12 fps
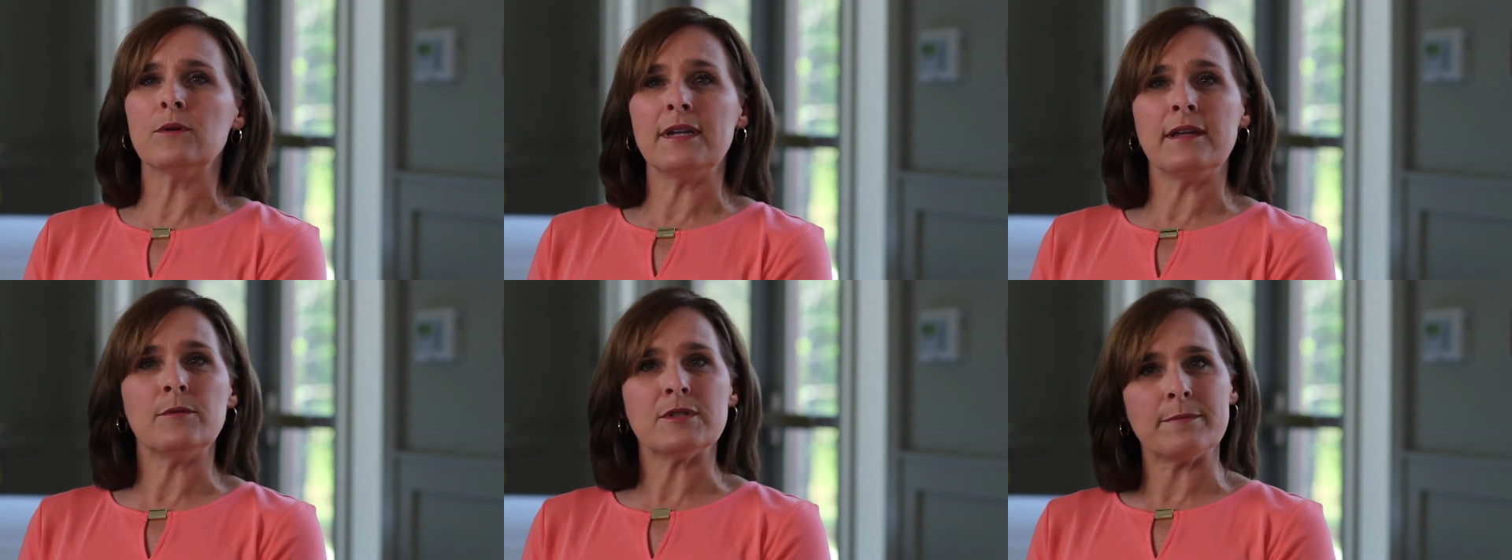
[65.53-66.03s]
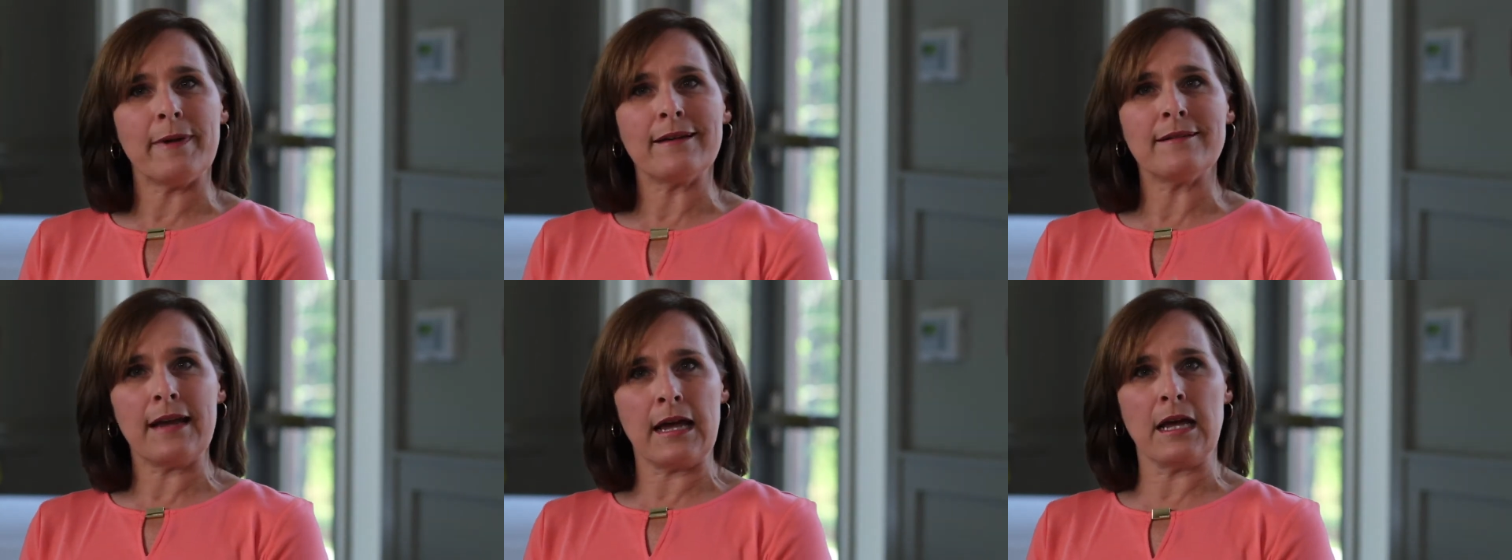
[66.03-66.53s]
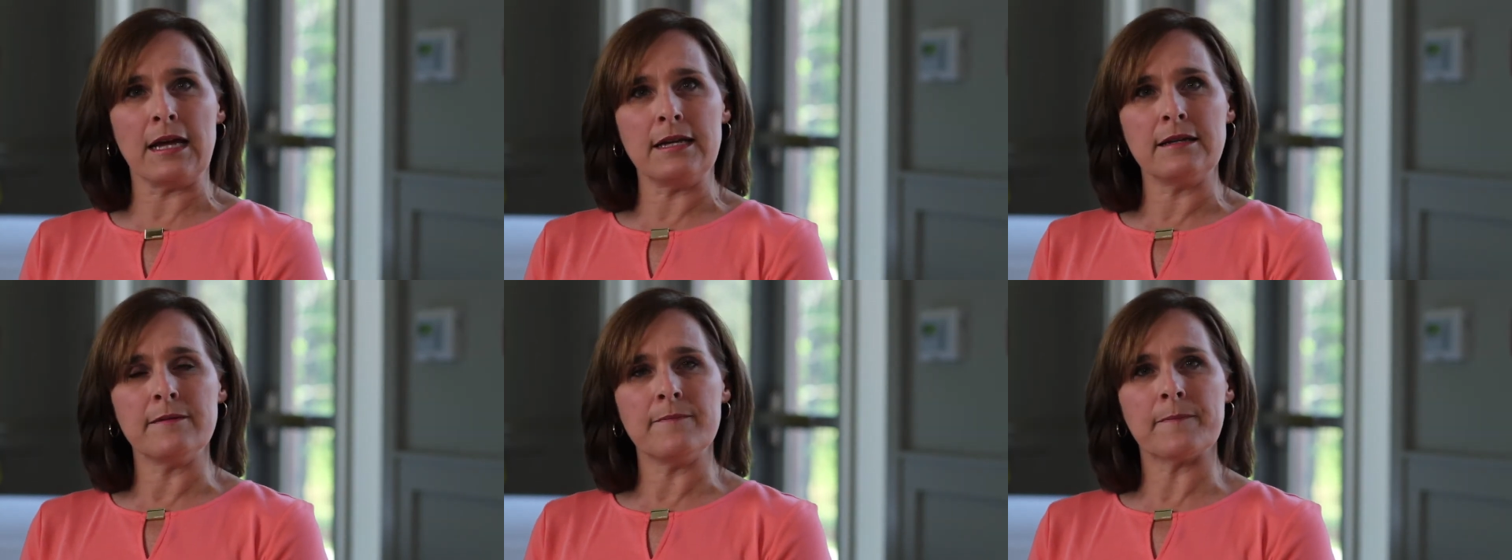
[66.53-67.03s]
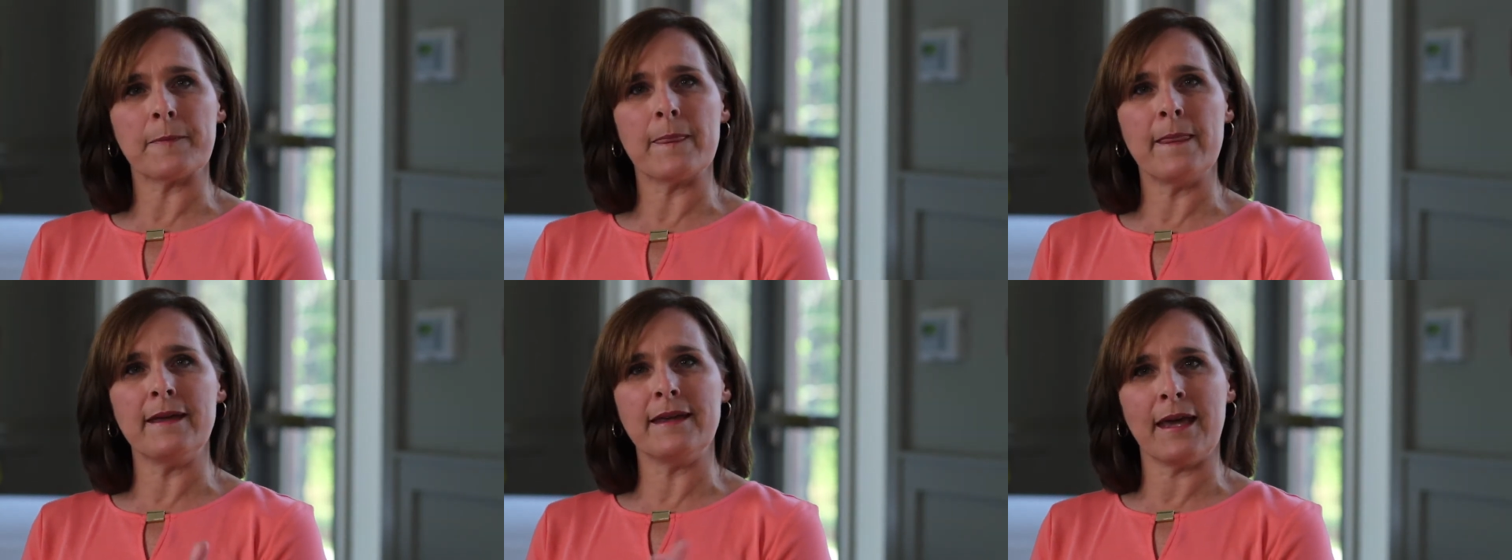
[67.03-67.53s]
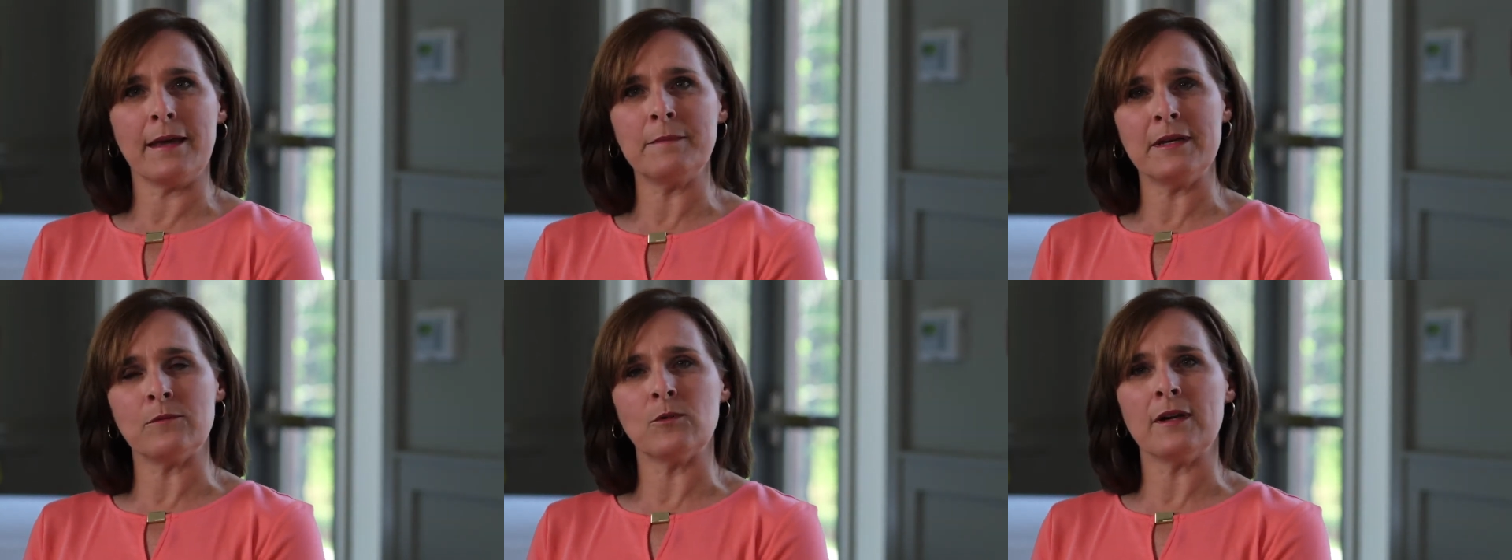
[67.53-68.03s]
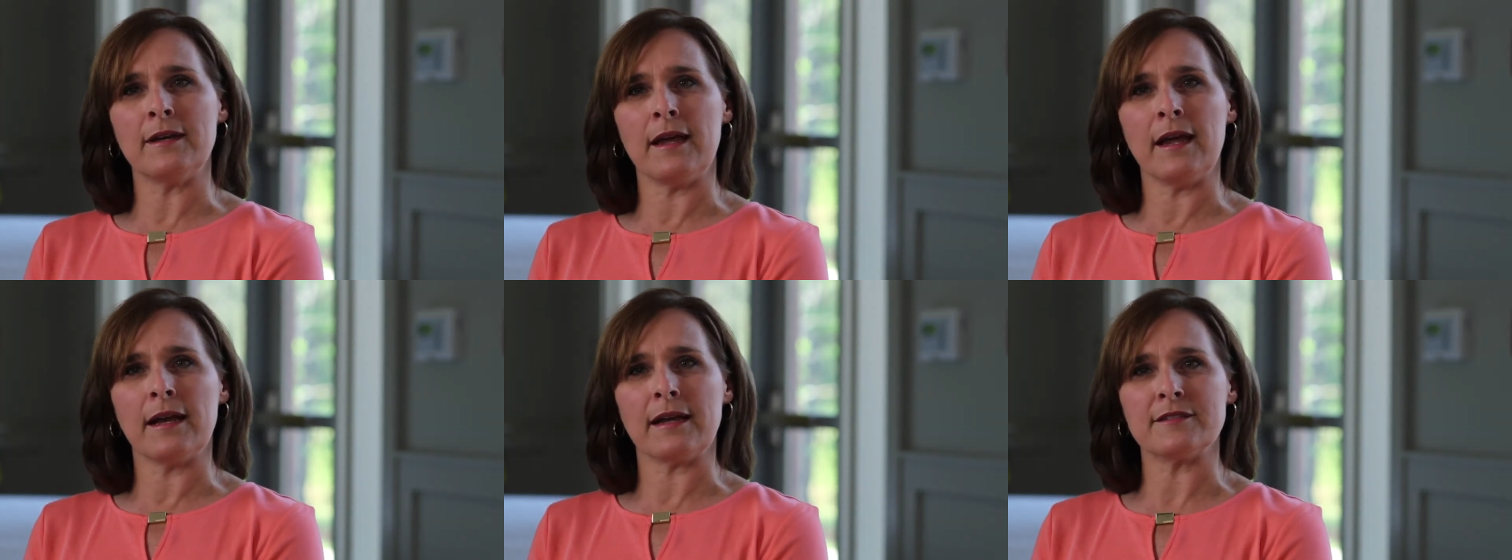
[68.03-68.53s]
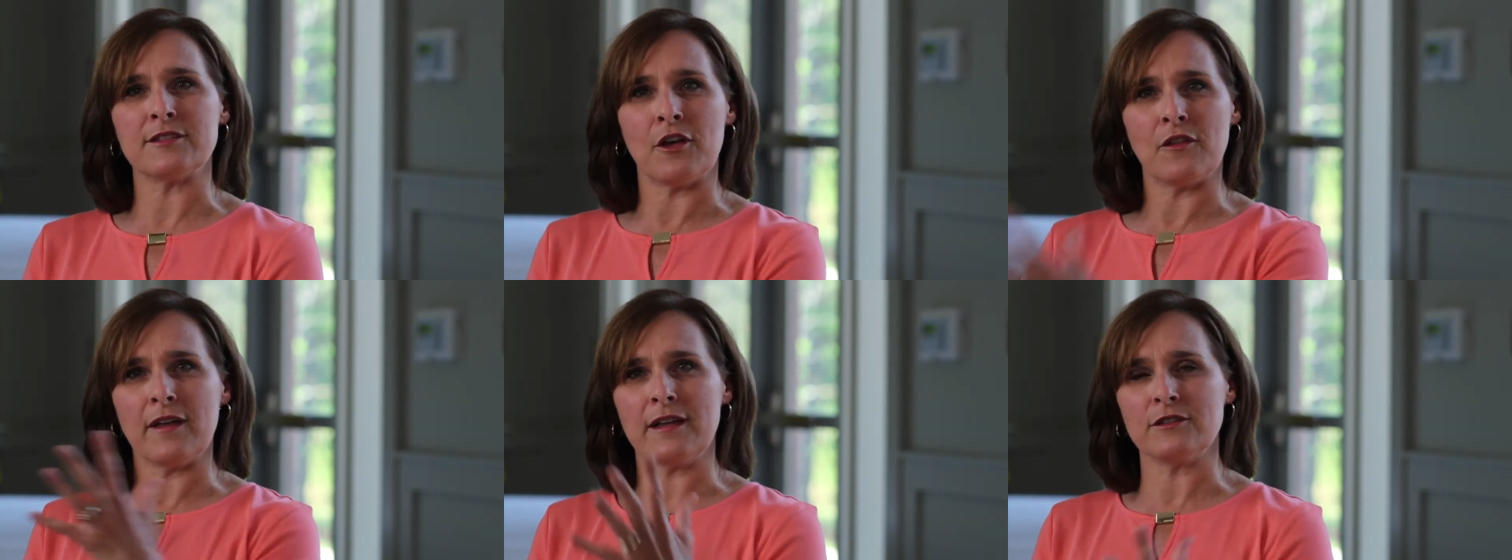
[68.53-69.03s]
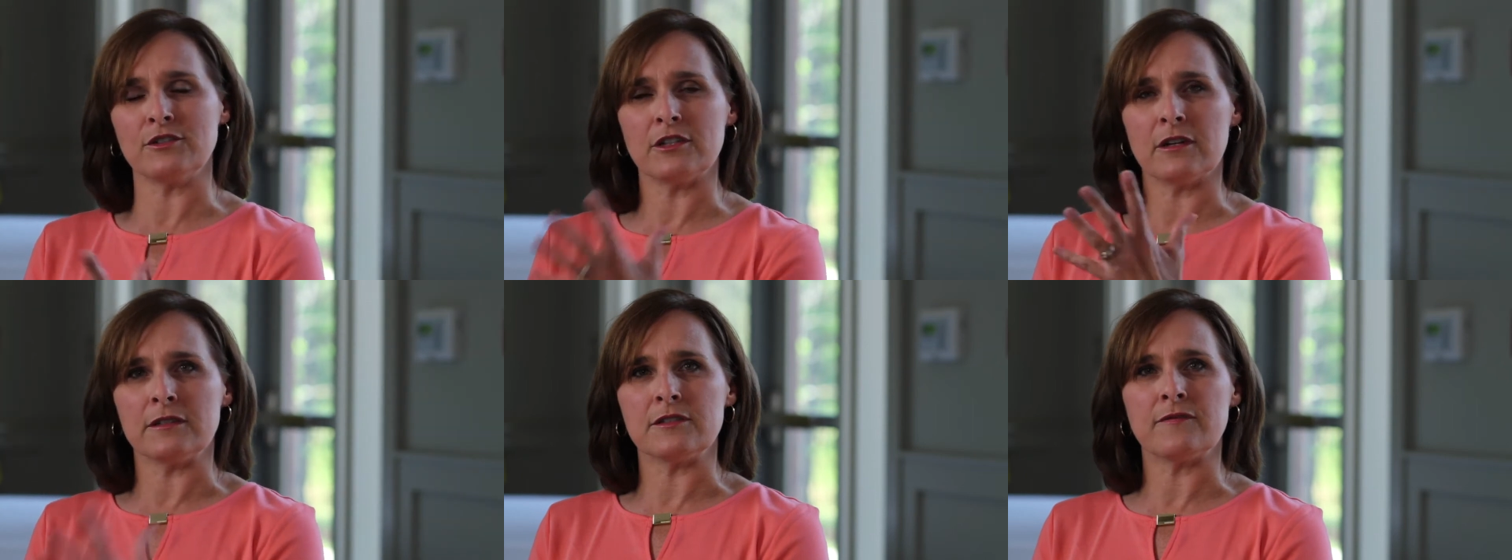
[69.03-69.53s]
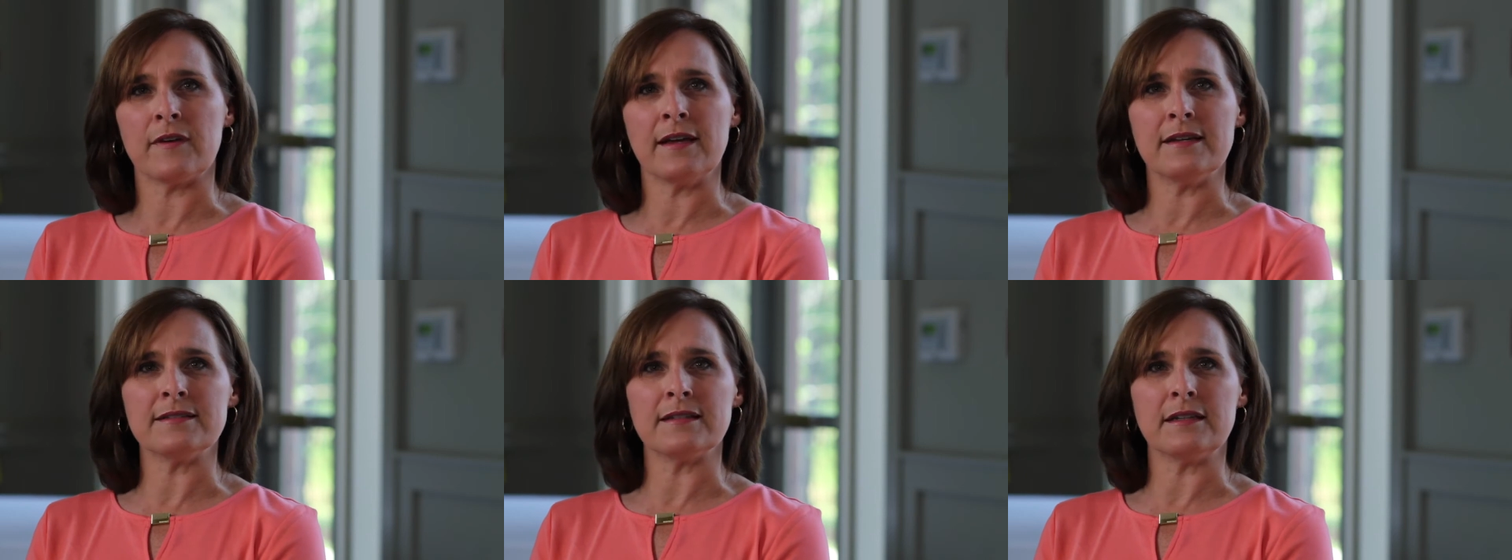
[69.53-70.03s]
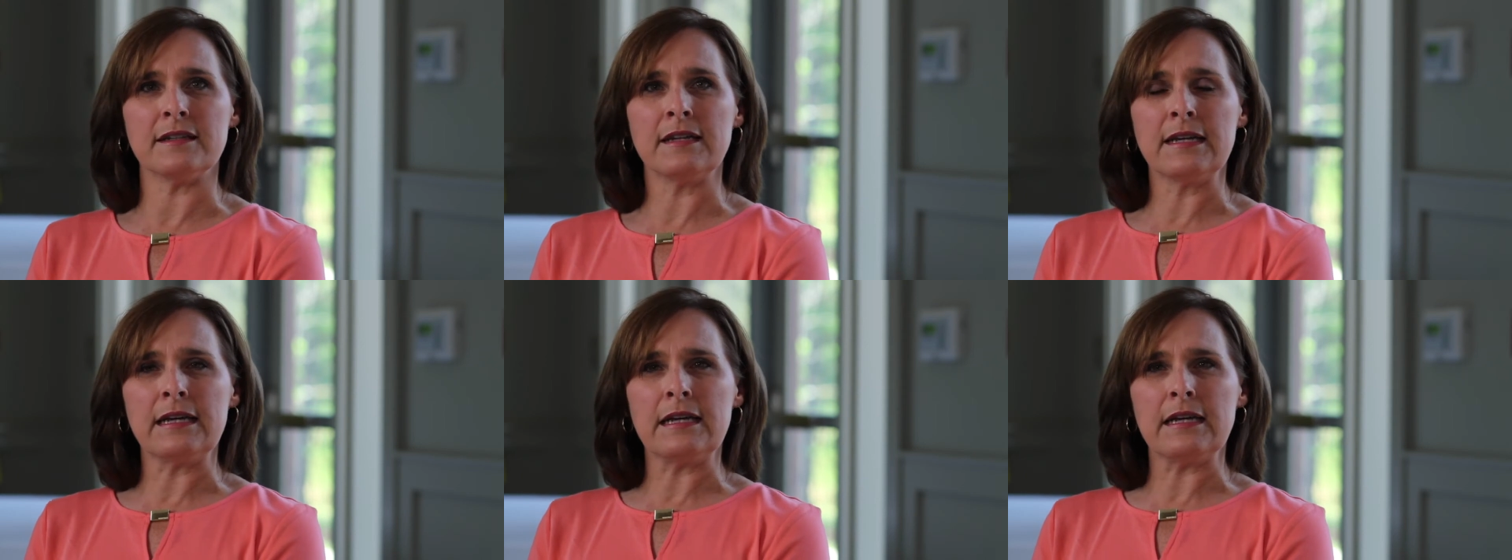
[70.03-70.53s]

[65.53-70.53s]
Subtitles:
when he was about 9, he came in one day and I saw that look on his face, and